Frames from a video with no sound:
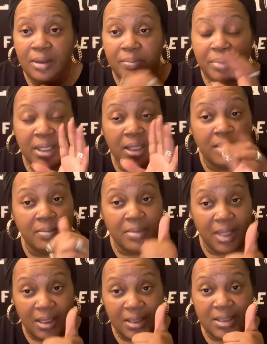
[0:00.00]
Be it
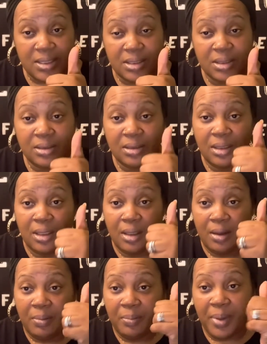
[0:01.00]
medicine,
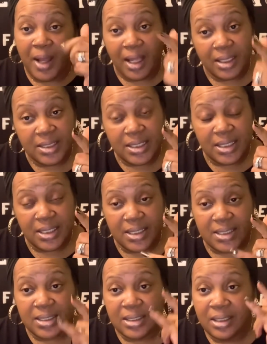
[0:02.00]

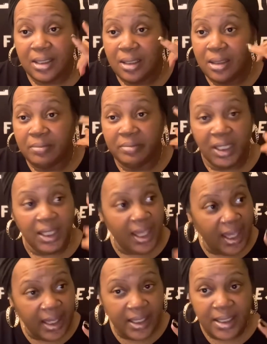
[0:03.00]
politics,
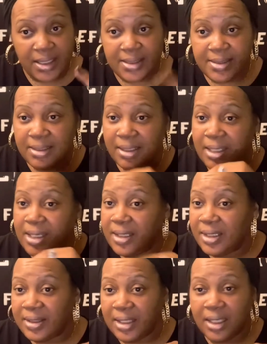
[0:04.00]
mechanics,
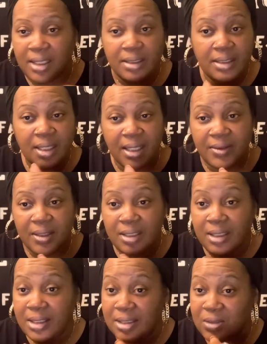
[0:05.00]
anything,
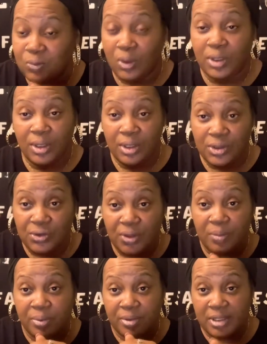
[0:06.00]
nothing is
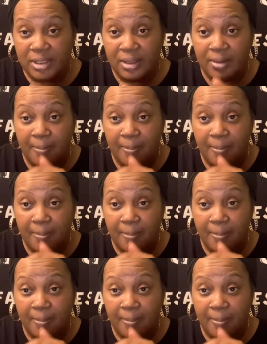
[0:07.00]
100%.